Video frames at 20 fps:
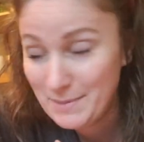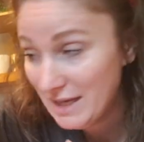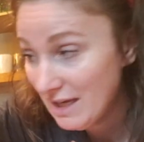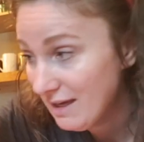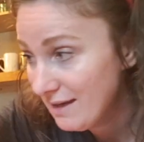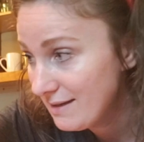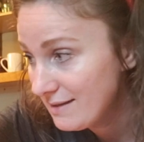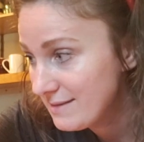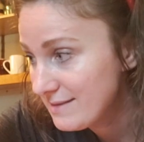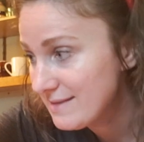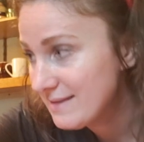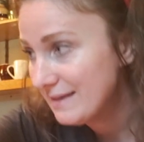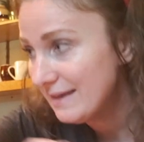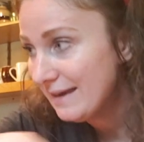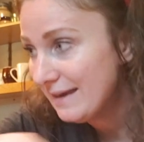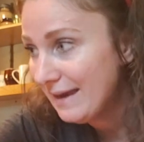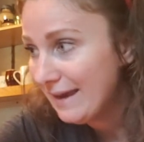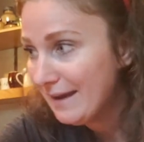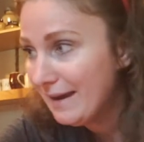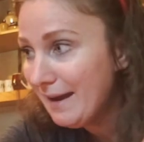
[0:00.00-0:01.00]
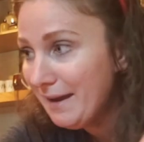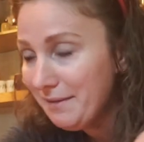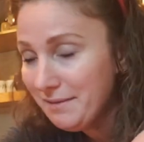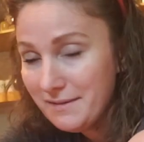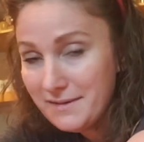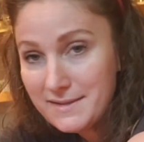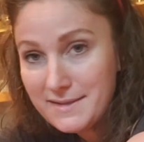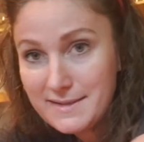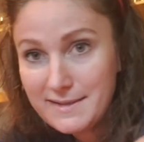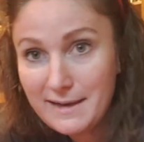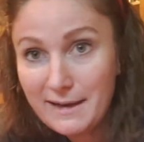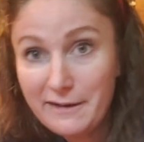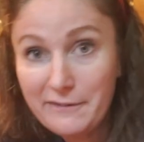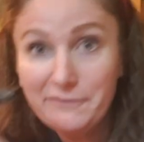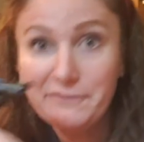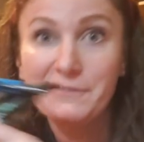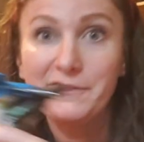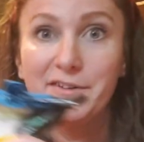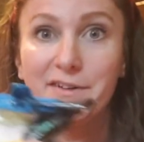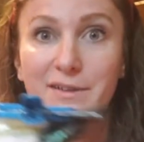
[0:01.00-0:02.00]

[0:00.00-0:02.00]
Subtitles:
because I got this stuff,